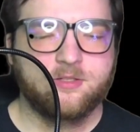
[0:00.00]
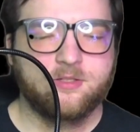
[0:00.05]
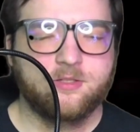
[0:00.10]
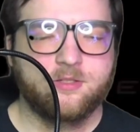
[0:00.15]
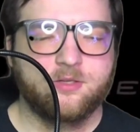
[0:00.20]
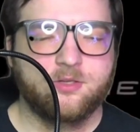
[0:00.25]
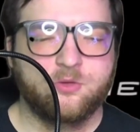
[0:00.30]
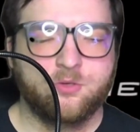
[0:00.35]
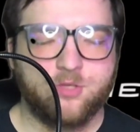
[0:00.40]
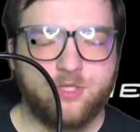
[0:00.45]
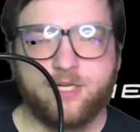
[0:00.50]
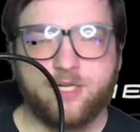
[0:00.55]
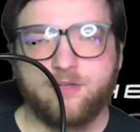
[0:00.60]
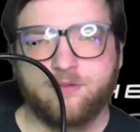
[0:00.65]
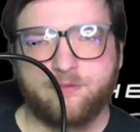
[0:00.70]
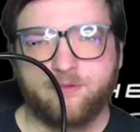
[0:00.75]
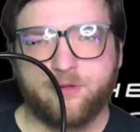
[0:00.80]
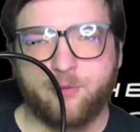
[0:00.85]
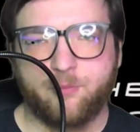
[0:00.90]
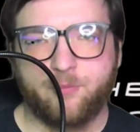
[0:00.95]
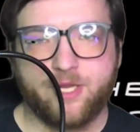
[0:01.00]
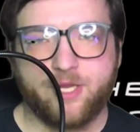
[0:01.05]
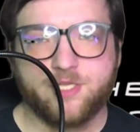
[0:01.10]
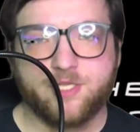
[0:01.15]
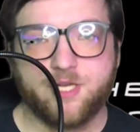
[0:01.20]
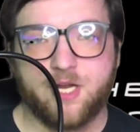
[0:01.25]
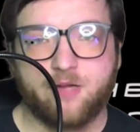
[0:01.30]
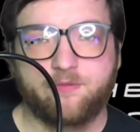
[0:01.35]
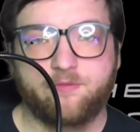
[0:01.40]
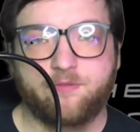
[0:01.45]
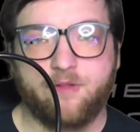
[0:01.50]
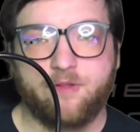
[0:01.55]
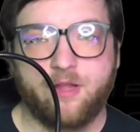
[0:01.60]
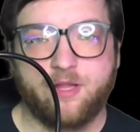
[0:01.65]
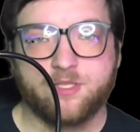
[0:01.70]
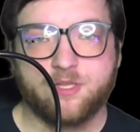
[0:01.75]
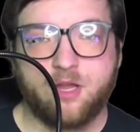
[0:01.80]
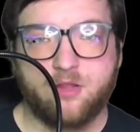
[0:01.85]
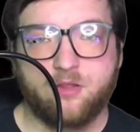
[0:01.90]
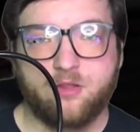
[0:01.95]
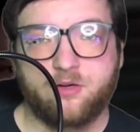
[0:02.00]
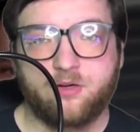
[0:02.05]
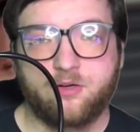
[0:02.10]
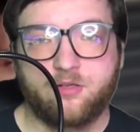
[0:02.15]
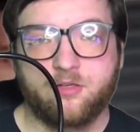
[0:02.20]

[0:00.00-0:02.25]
critique a film based off its other